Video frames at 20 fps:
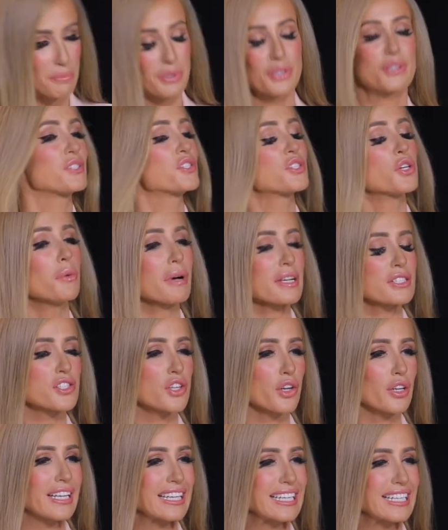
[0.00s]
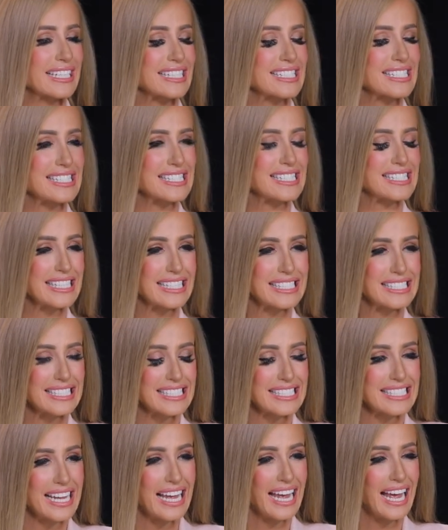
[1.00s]
because you are certainly
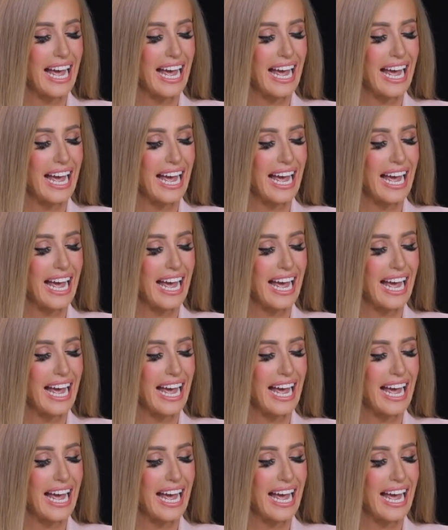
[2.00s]
considered